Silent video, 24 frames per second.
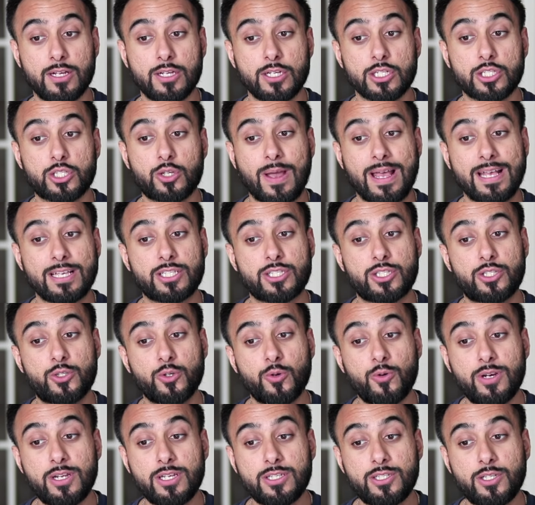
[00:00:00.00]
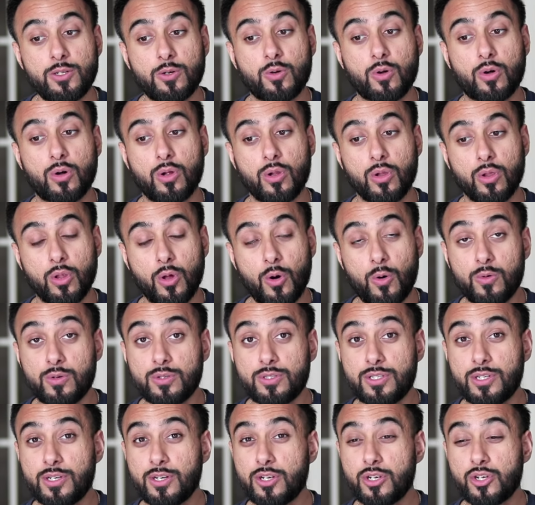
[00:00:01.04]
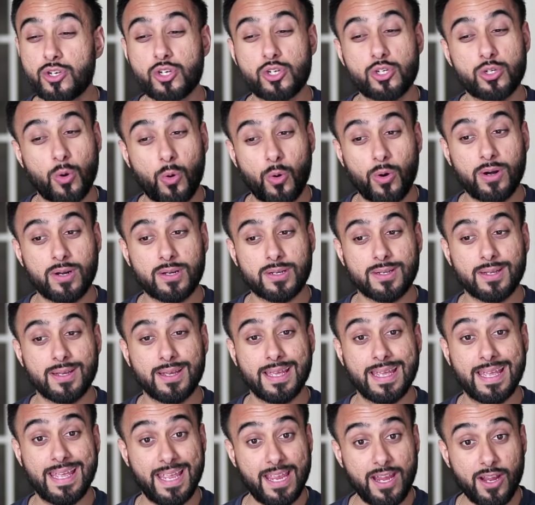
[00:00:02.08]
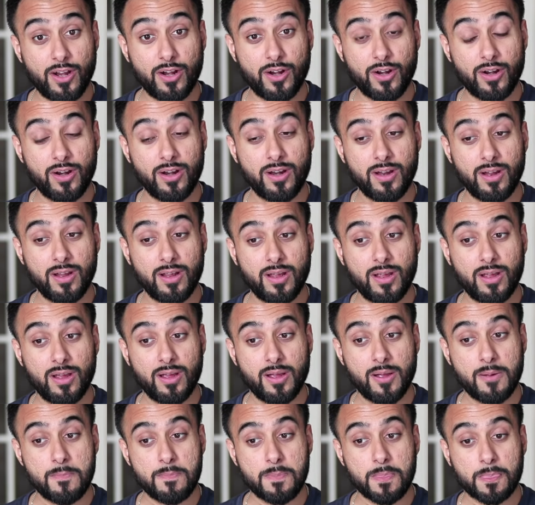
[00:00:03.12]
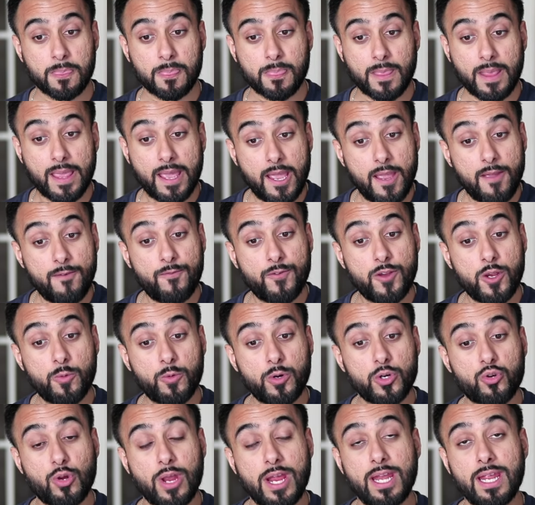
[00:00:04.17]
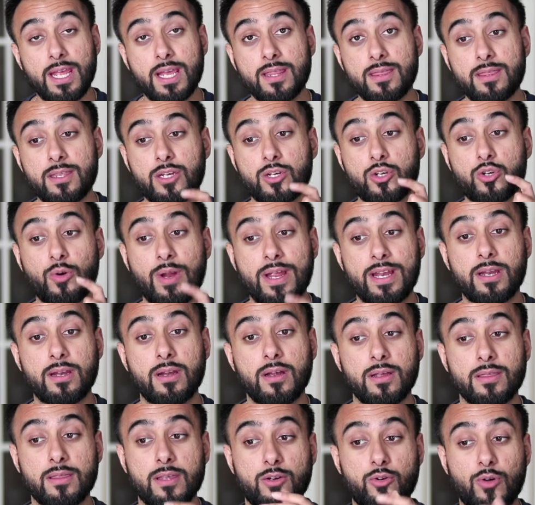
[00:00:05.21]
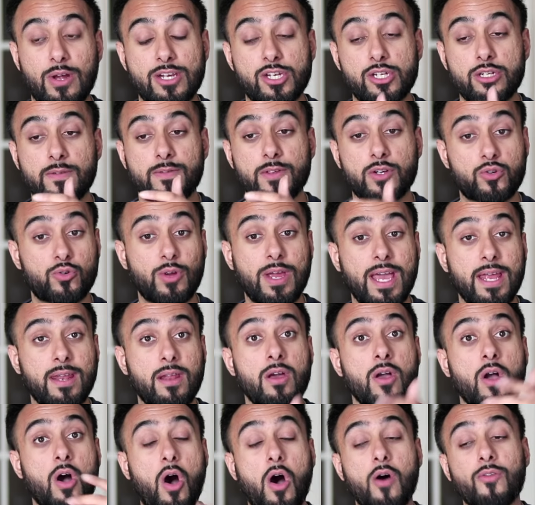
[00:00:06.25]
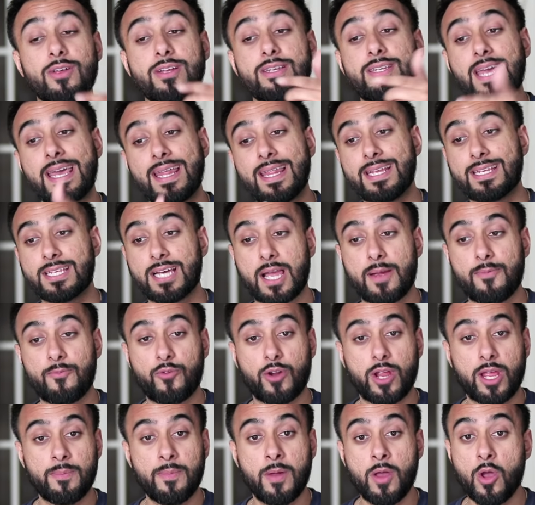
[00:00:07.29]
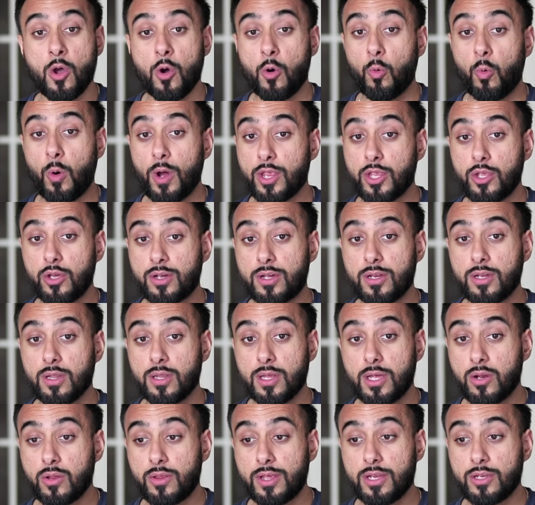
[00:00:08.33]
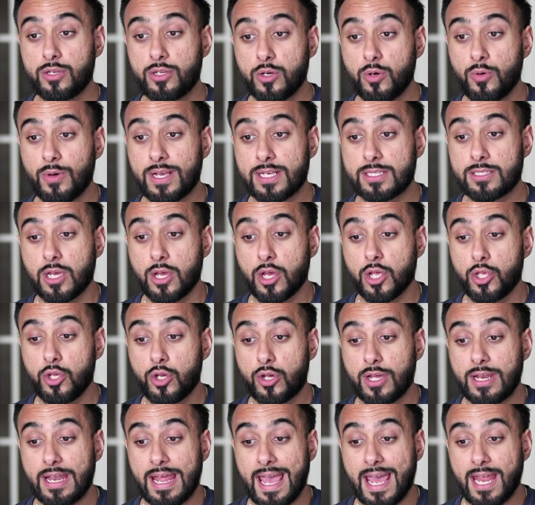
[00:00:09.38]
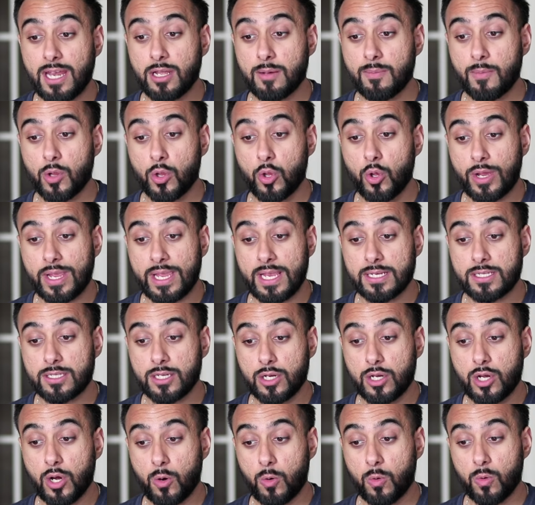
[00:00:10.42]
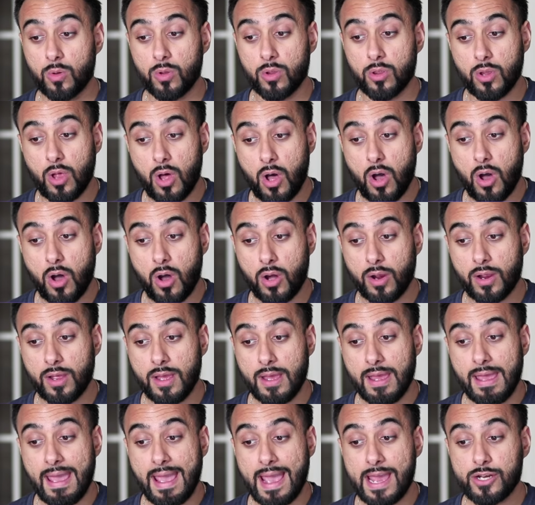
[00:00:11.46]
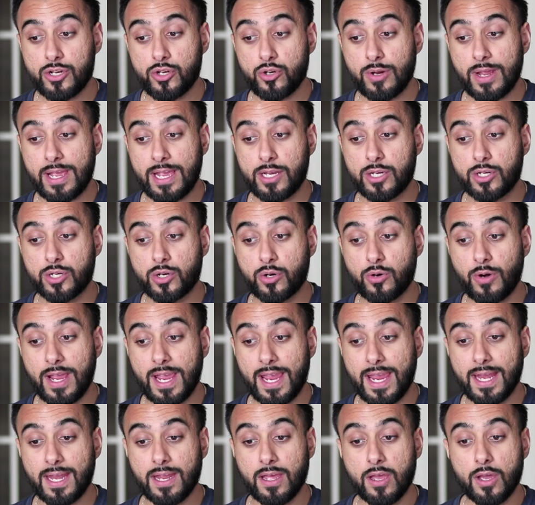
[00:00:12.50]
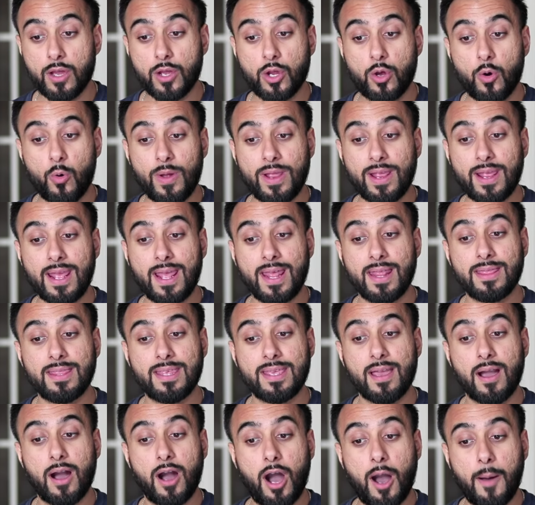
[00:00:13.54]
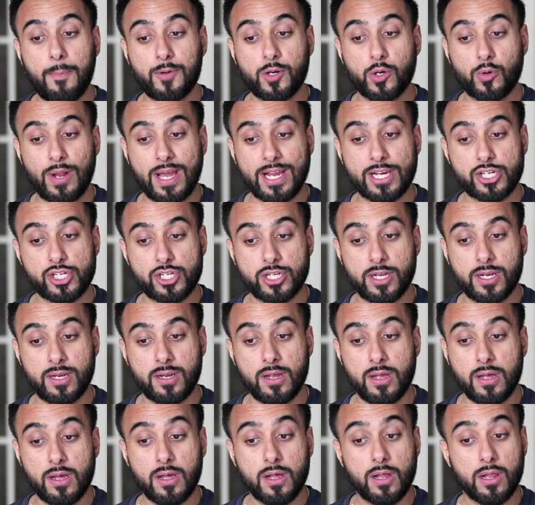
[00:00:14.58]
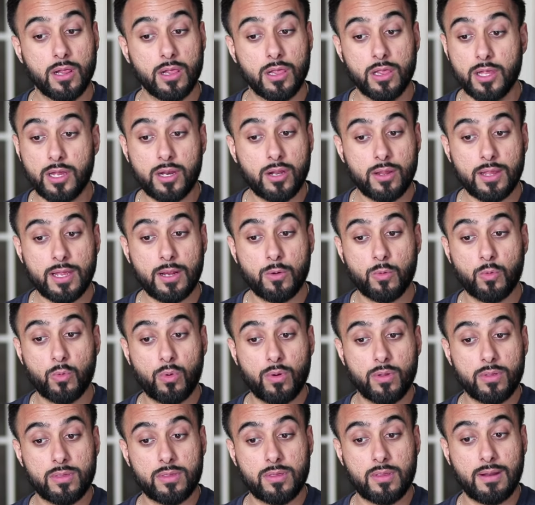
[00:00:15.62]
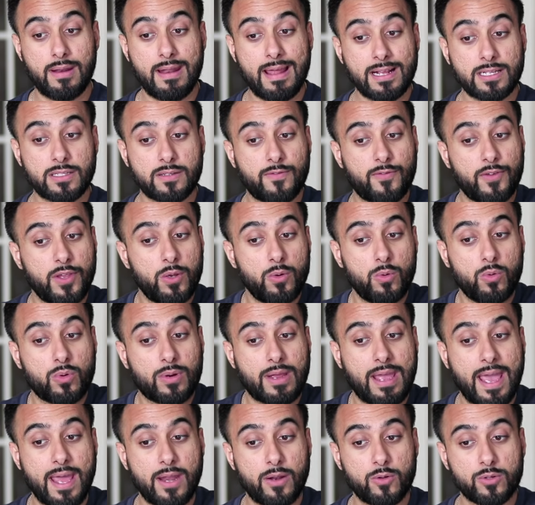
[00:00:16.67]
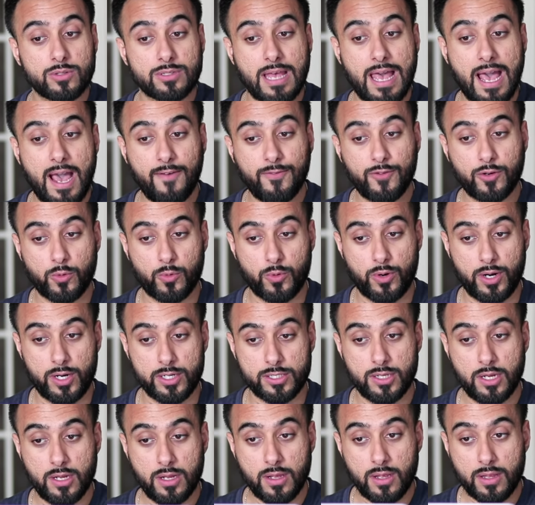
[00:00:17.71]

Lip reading: So as soon as you close your short here, if you were trading in the direction of the trend on the daily time frame, what you could literally do is you could end up looking to go long, enter a trade going in the up direction, literally the next few candles afterwards.